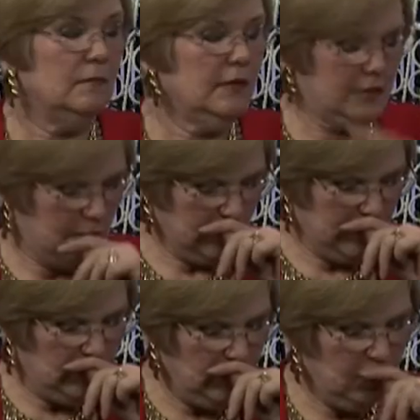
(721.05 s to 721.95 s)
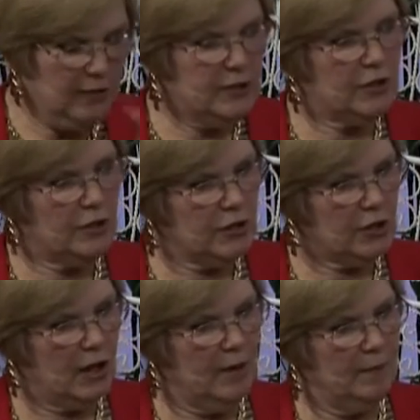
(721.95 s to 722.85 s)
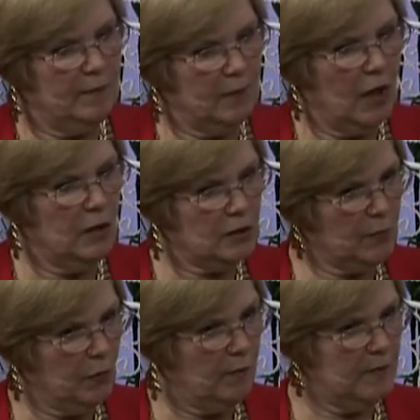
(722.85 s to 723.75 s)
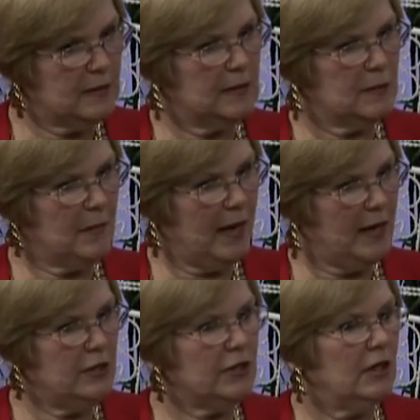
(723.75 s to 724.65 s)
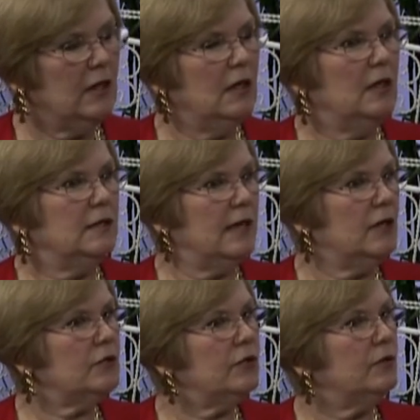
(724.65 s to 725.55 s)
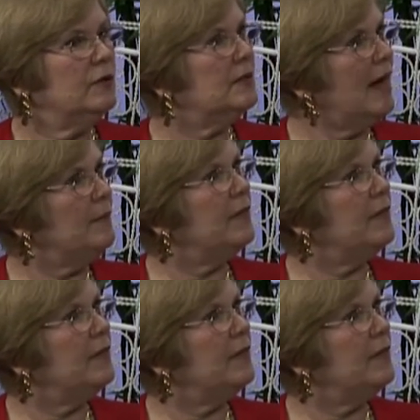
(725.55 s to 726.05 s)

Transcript: Excuse me, do your research. Our small business page tells you the type of